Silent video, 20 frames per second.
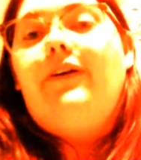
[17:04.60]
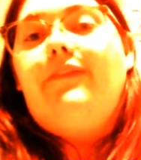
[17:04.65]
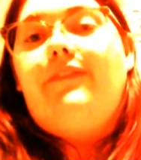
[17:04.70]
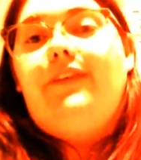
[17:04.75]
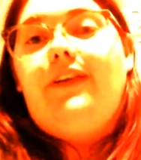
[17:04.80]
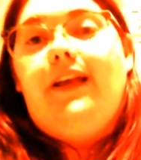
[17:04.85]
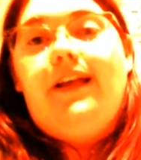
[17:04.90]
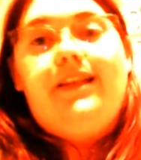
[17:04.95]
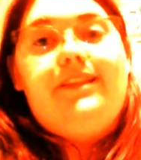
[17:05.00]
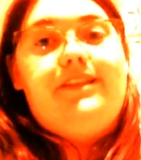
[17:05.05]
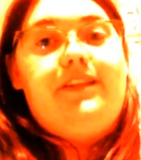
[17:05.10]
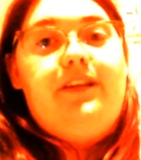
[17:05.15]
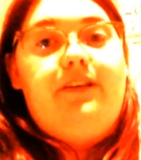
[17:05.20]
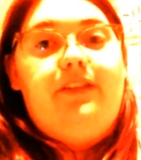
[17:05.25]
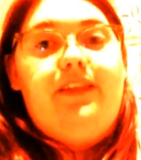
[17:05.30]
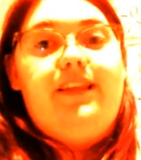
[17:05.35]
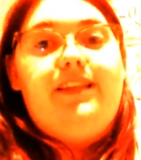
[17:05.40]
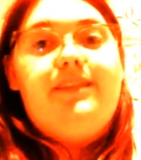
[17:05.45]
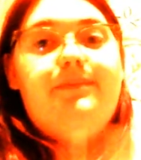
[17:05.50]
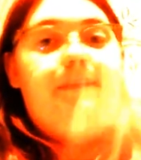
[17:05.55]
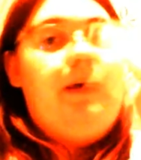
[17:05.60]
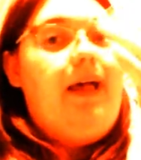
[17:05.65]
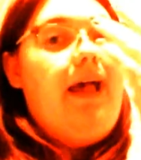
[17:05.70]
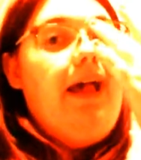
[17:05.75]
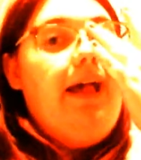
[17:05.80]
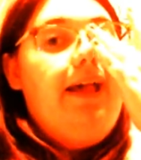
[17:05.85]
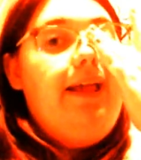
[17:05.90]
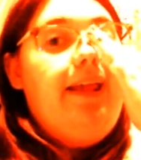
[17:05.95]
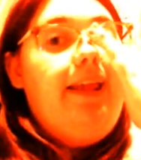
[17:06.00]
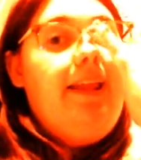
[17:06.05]
you guys know this, but
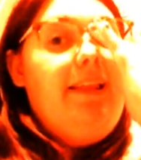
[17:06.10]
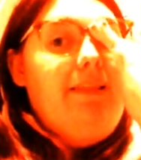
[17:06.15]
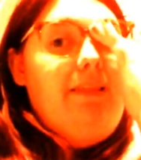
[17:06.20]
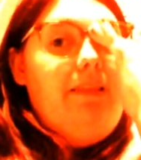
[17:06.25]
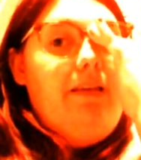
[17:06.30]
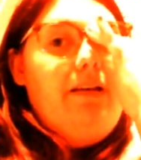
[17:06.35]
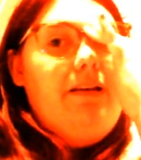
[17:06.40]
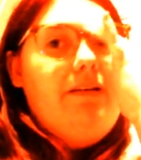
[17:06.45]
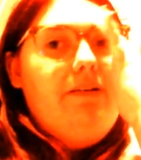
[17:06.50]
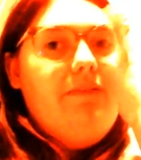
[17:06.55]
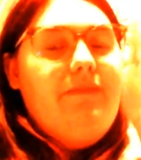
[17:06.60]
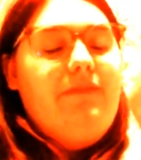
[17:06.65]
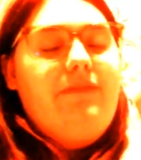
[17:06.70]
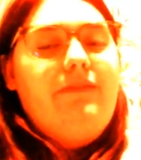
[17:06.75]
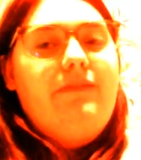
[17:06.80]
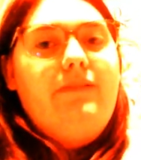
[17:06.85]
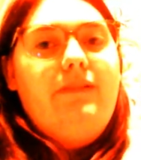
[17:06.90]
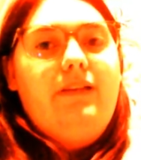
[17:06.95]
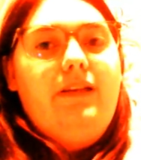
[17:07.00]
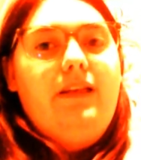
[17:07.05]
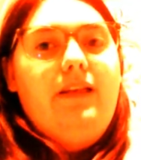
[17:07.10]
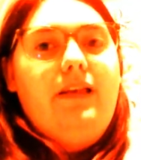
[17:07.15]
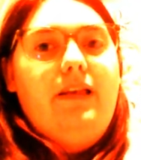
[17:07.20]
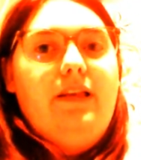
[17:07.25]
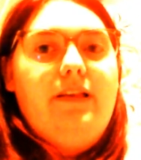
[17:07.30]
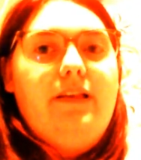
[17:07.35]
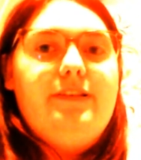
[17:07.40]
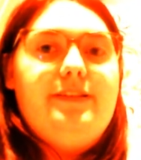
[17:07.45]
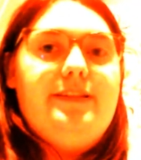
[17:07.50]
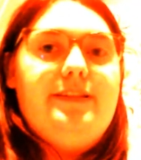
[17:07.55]
I love
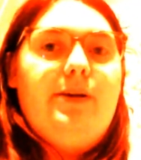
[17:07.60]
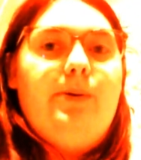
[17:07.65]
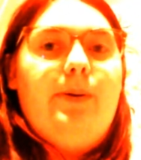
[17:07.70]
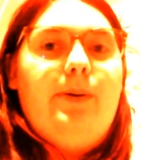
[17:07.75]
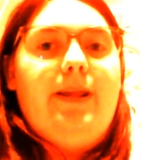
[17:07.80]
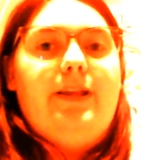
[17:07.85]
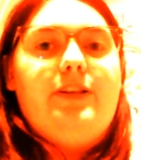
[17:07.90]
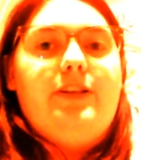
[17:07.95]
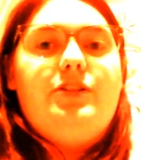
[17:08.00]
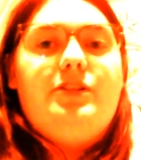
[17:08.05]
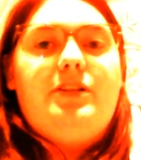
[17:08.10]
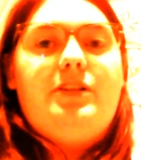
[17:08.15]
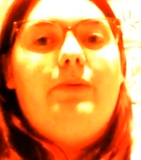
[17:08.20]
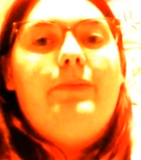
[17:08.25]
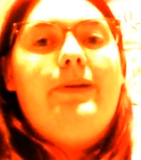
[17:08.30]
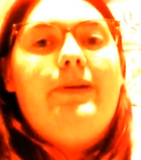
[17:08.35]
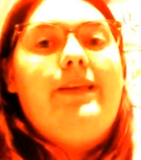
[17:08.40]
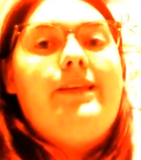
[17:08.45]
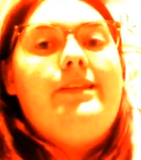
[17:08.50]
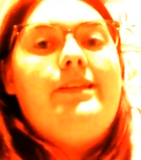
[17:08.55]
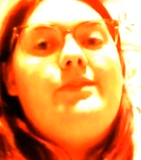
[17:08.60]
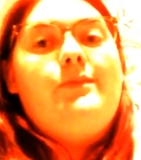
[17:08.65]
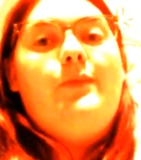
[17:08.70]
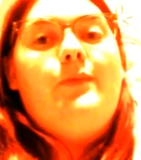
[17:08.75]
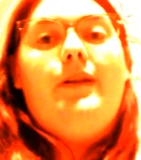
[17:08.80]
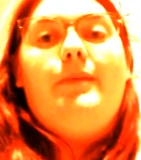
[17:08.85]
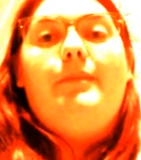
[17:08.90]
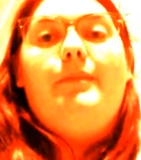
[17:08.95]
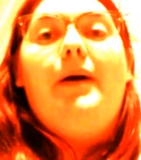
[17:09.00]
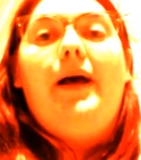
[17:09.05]
sewing. Sewing is
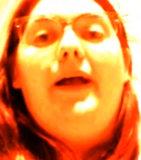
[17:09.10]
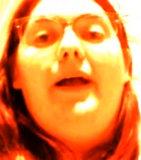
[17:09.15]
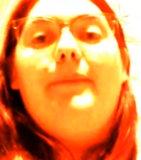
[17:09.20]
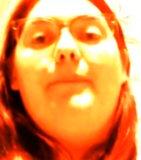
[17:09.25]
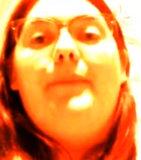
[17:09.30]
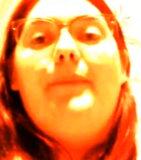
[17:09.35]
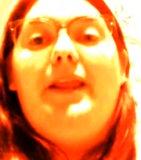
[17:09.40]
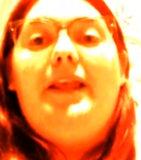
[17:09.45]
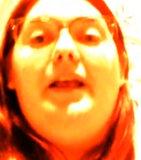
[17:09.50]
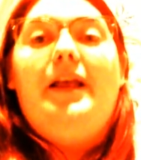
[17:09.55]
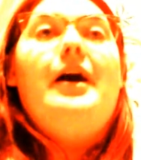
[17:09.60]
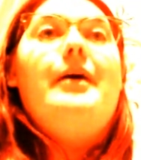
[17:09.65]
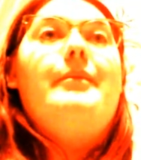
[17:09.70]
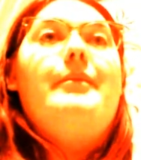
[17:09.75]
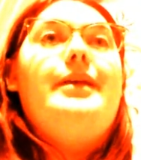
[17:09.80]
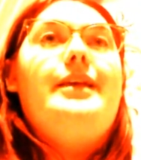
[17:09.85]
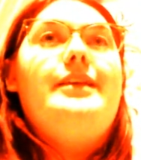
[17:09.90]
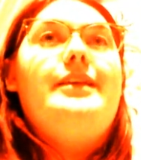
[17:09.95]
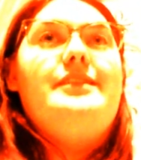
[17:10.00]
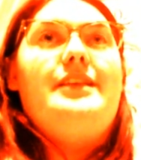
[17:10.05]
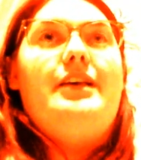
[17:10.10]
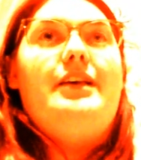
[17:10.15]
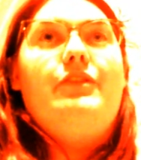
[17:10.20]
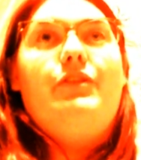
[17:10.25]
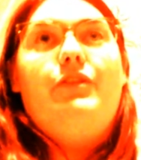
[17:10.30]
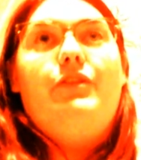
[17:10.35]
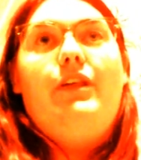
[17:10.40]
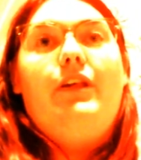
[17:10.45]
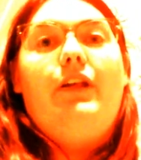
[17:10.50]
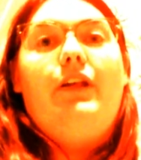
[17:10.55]
one of my many hobbies
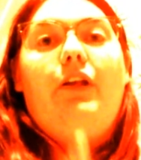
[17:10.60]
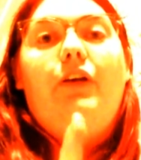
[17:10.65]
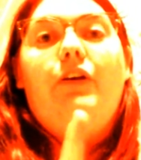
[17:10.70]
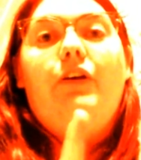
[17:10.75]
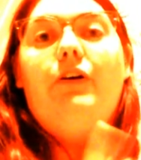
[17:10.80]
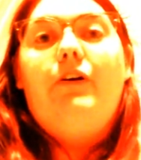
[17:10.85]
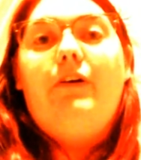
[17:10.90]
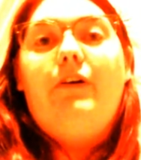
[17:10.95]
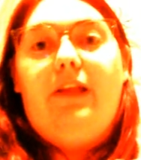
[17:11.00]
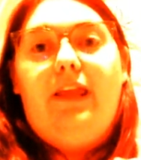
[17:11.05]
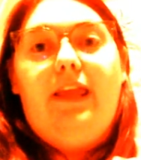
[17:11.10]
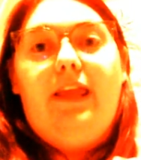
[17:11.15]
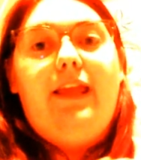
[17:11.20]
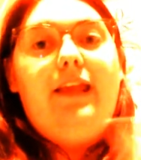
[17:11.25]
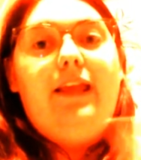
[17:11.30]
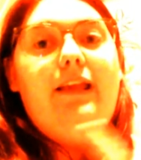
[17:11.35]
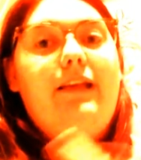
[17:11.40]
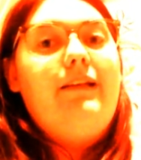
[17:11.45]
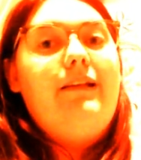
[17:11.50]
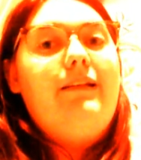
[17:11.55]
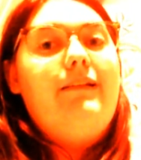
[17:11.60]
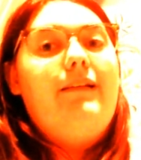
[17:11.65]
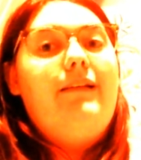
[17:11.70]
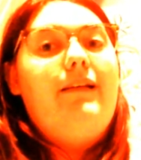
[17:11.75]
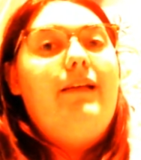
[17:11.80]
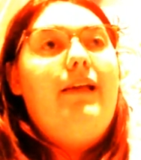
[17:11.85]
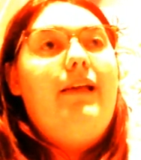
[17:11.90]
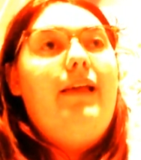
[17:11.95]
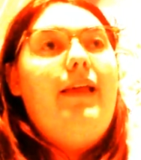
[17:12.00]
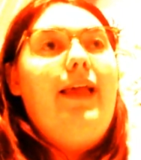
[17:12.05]
other than cooking.
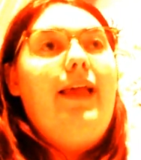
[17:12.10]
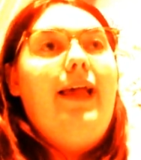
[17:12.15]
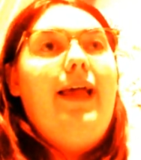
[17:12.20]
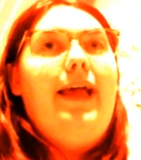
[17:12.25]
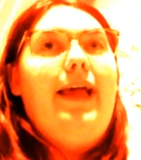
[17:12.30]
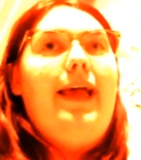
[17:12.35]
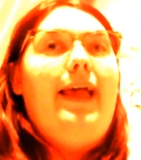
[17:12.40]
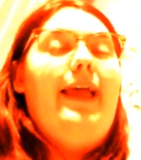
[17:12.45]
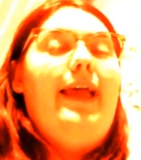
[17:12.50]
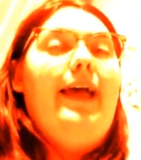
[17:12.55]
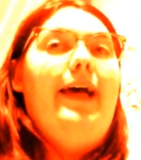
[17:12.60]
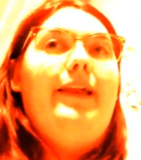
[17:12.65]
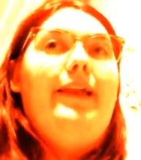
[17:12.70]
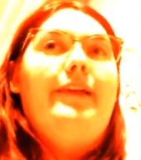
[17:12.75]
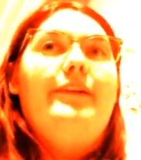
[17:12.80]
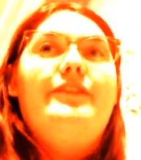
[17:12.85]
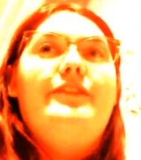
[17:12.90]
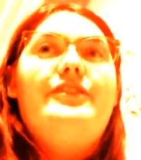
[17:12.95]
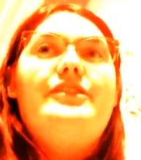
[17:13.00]
And